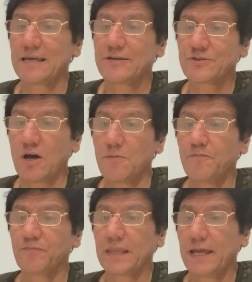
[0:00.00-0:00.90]

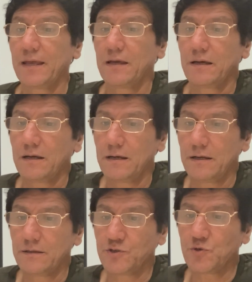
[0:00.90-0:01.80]
Some
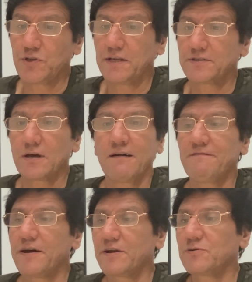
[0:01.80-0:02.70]
students are
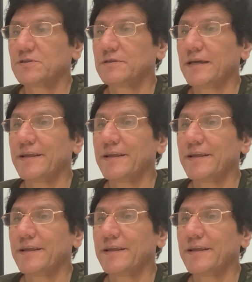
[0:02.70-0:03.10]
very good in